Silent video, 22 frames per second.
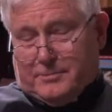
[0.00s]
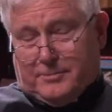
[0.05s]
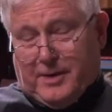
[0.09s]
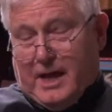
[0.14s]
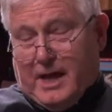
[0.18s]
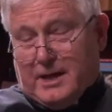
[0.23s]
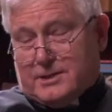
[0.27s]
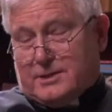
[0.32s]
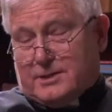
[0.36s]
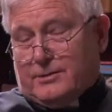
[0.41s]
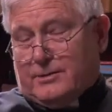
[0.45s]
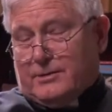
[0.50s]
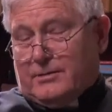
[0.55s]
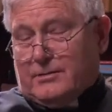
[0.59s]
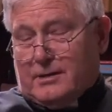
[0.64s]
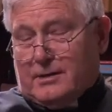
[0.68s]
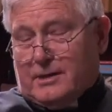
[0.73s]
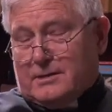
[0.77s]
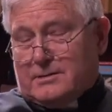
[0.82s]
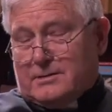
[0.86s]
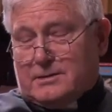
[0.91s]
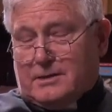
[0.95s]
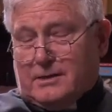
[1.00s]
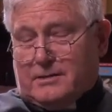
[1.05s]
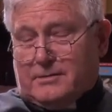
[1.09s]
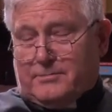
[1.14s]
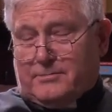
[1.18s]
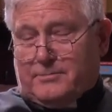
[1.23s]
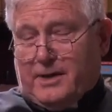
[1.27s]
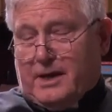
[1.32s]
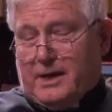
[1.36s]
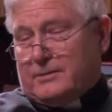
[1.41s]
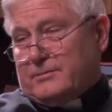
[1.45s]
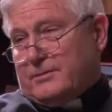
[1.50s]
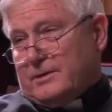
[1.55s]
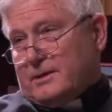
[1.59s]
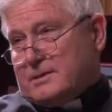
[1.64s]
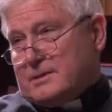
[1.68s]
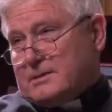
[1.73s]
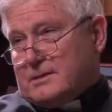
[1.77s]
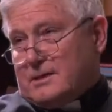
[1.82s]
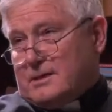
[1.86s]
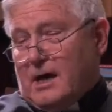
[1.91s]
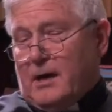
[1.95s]
pastor at St.
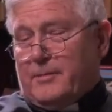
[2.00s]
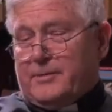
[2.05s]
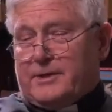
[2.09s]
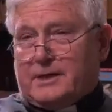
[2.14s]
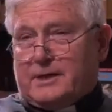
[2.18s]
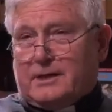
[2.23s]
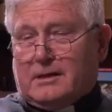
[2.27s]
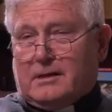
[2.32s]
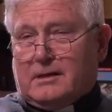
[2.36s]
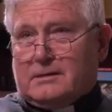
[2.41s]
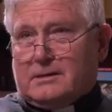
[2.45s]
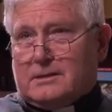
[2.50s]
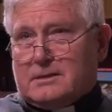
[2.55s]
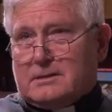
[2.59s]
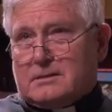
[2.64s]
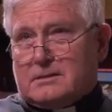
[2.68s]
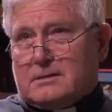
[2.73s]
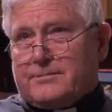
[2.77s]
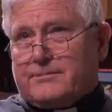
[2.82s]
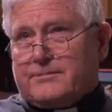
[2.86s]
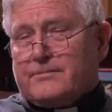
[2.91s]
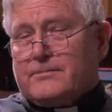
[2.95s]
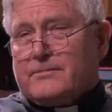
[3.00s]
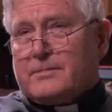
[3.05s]
Patrick's commented on this